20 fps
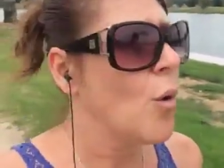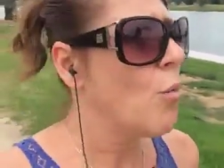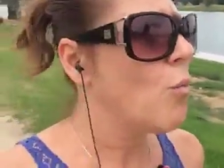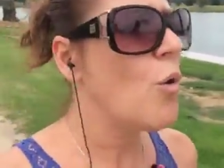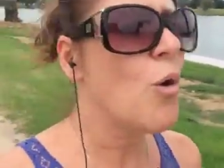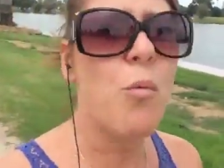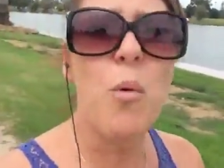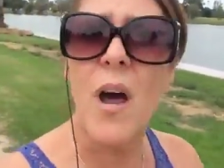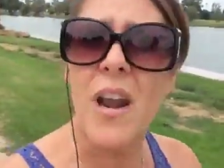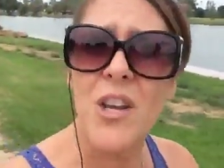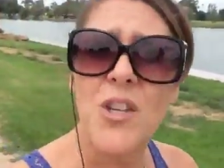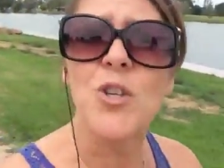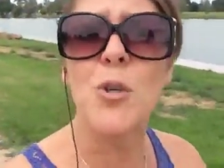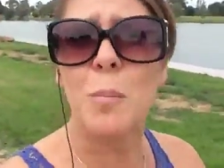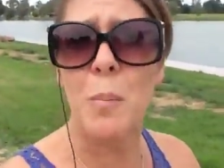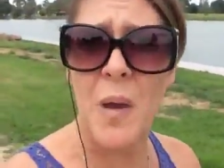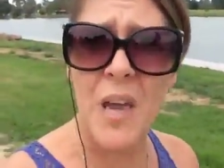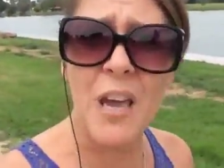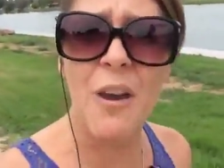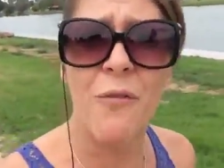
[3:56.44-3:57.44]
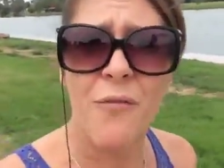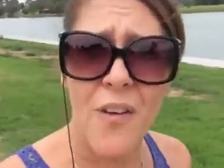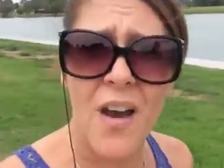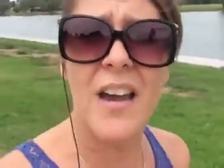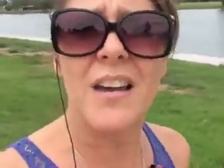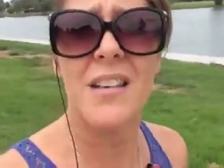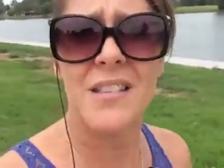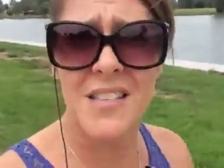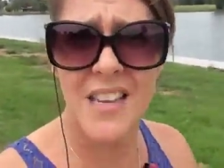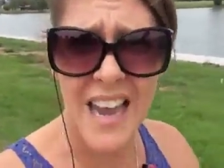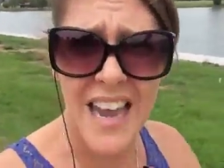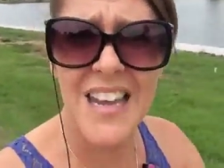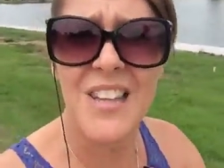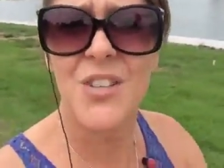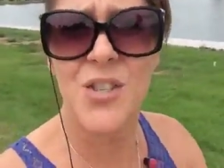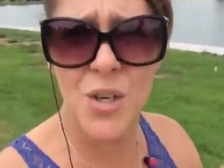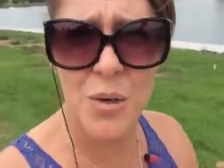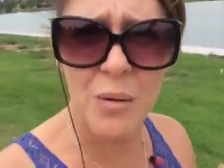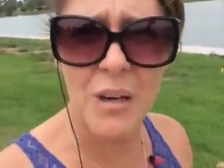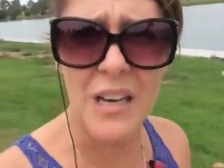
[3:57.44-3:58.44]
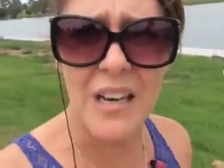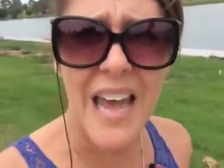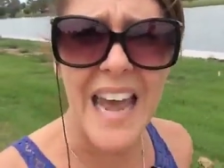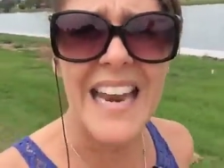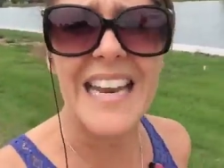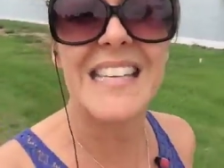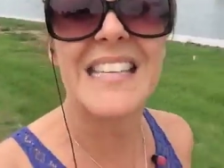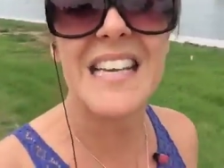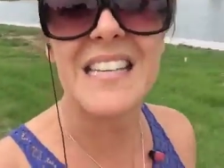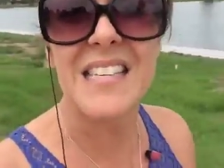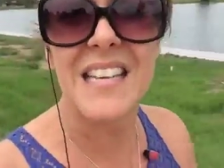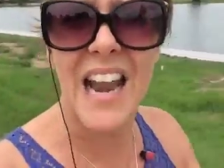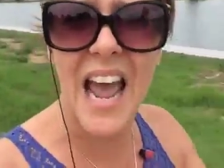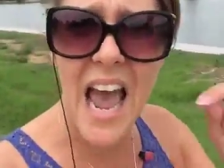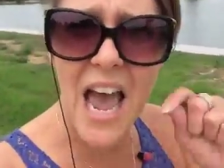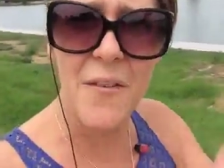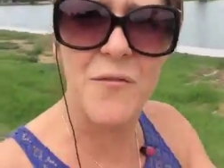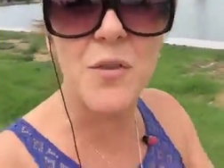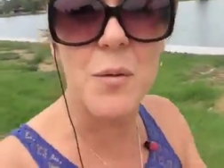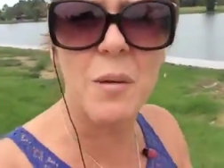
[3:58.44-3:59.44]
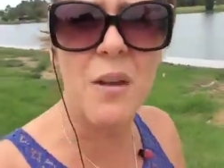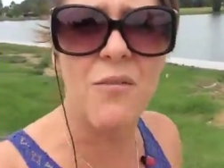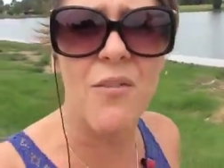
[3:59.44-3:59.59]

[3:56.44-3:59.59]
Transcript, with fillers: Well, why don't you pick a fucking day and do it? And it doesn't have to be